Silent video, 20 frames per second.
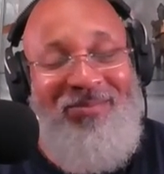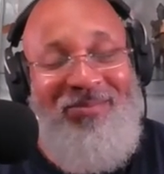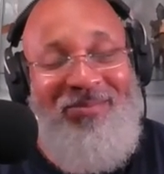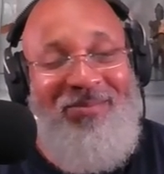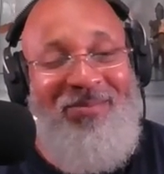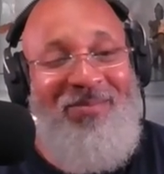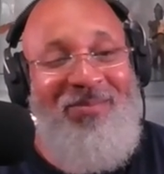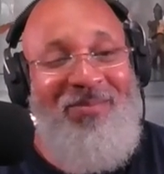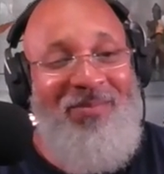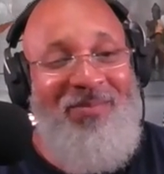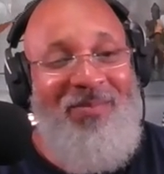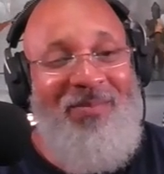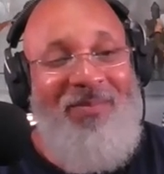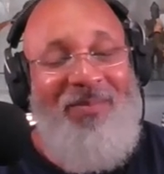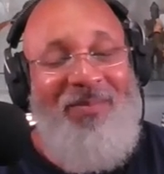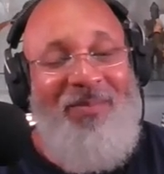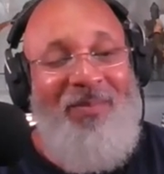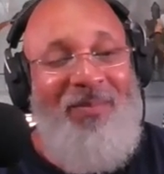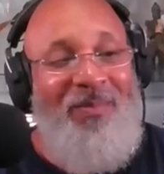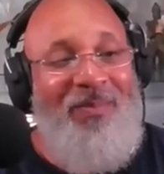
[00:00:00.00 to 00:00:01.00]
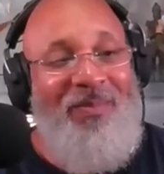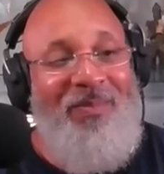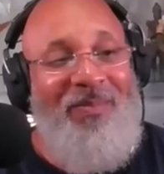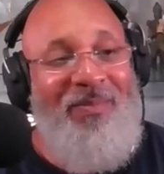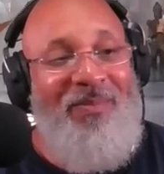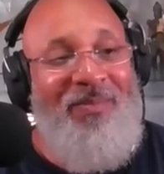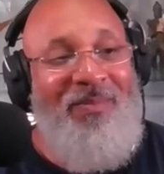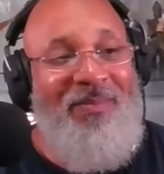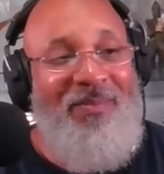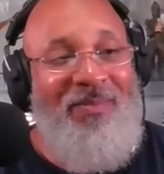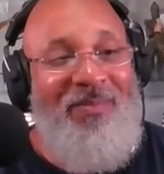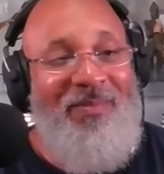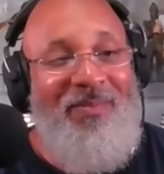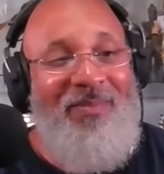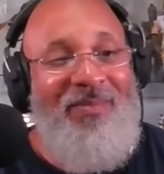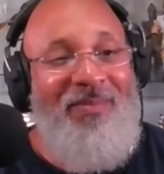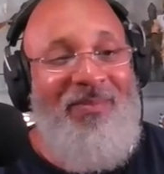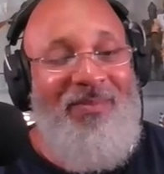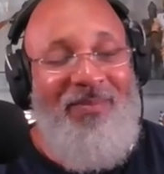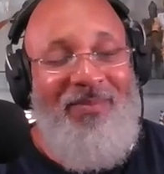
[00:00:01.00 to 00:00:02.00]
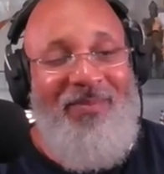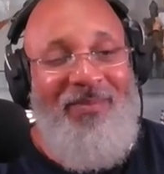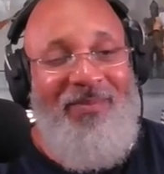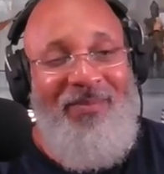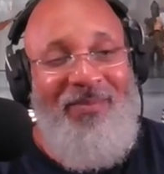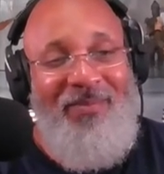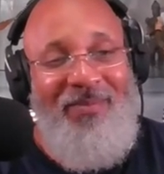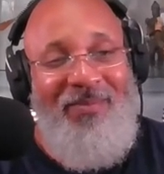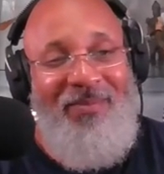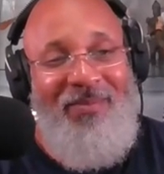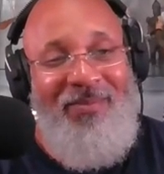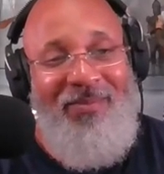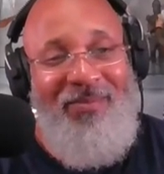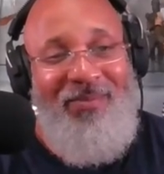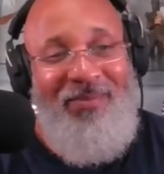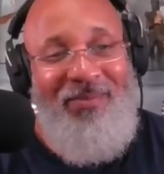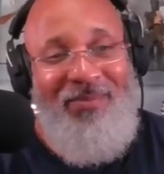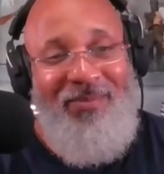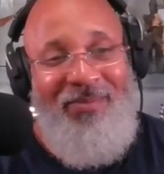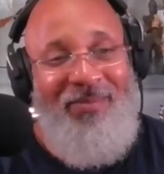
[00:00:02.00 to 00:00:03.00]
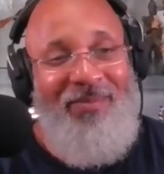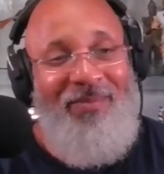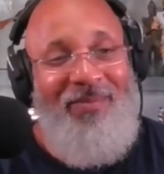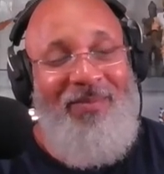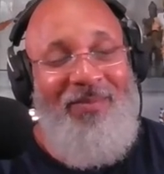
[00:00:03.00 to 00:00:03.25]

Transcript: The person shown says nothing.